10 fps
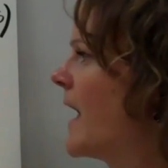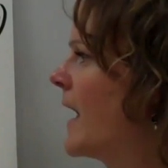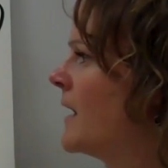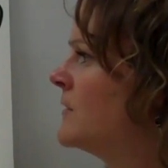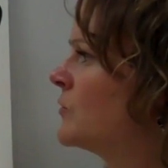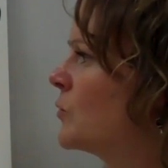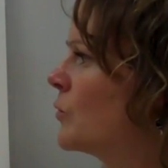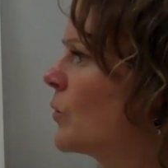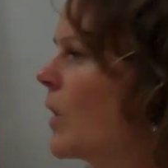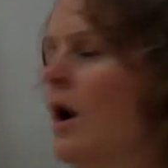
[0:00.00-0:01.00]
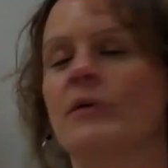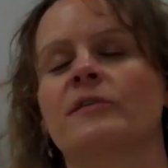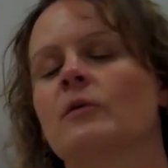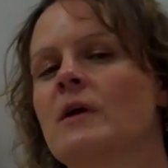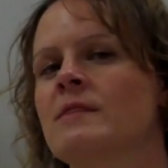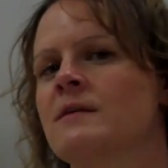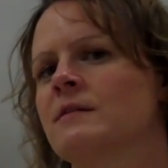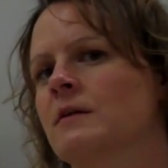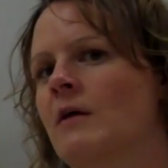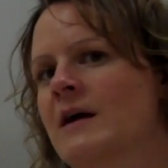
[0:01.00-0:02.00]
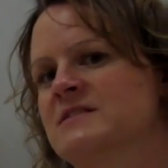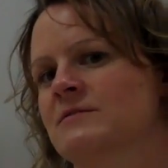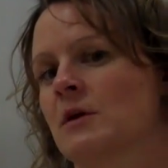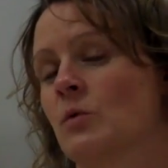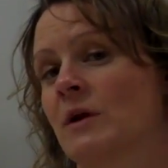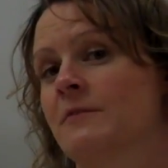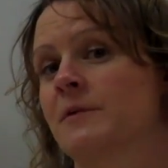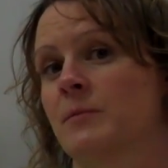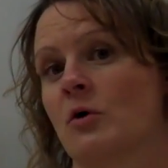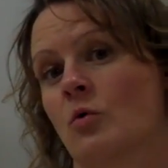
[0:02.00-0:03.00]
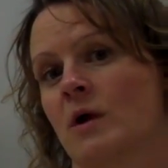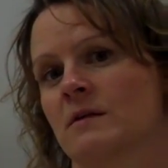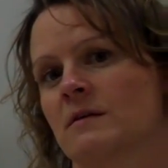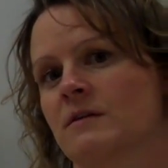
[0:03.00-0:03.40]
And also in this little activity, we're going to flip a coin.